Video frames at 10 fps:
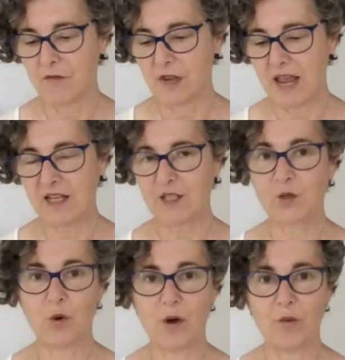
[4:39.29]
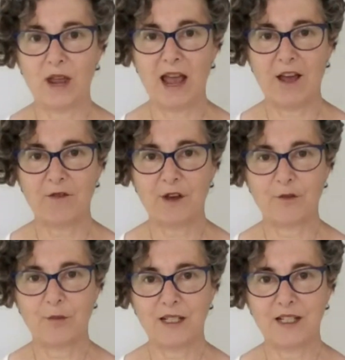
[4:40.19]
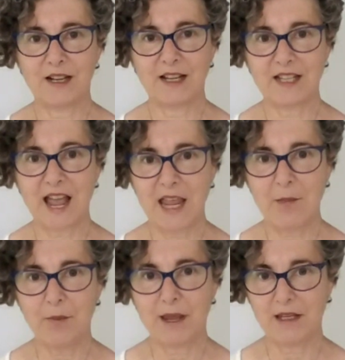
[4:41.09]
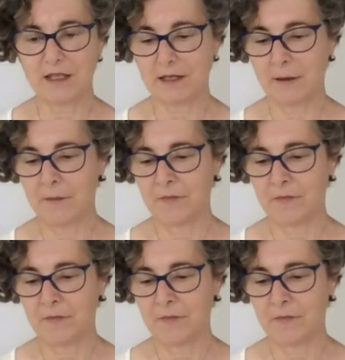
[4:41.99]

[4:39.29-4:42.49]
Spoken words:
The next one we have alphabetically is apis.